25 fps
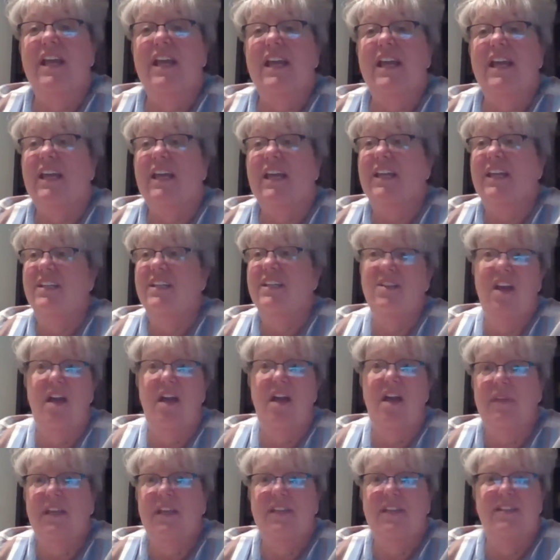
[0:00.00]
it is not
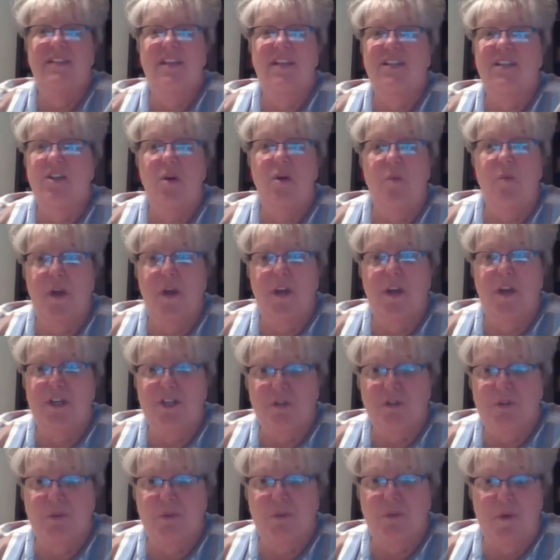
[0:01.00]
because they don't want to
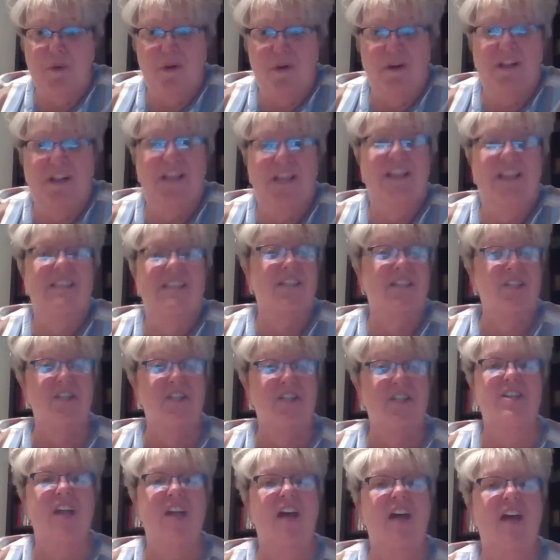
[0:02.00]
do the work. It's
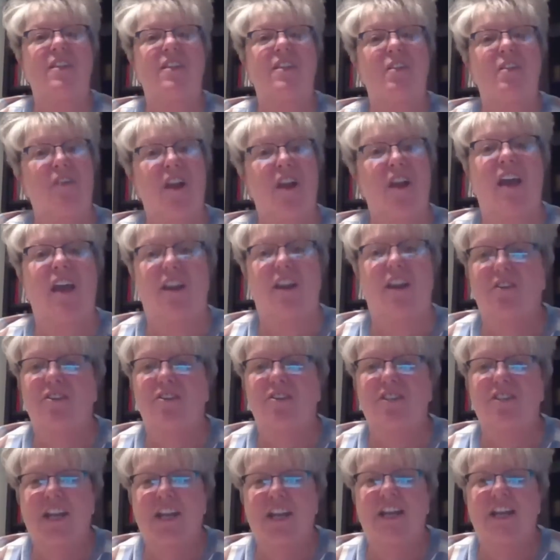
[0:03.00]
just they're not
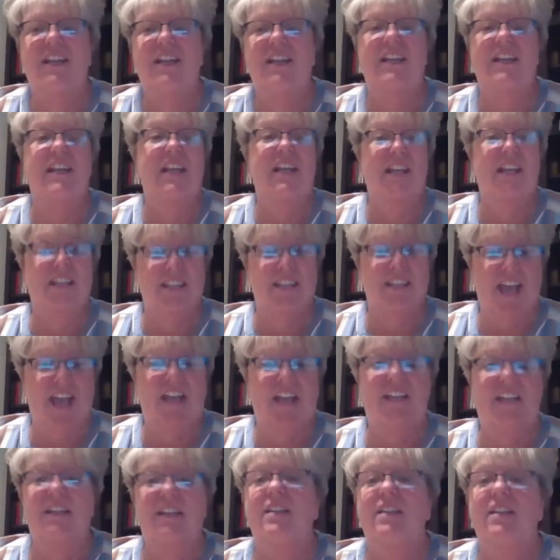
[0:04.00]
understanding
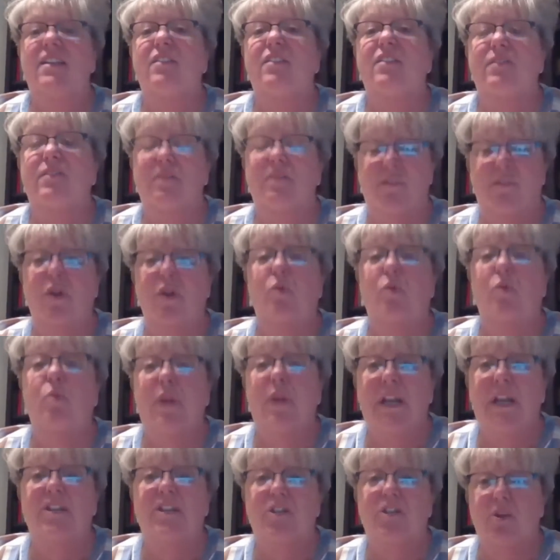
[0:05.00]
exactly the
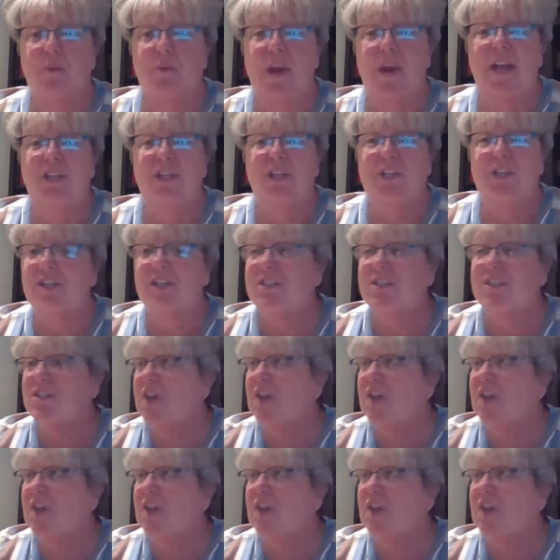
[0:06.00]
written directions.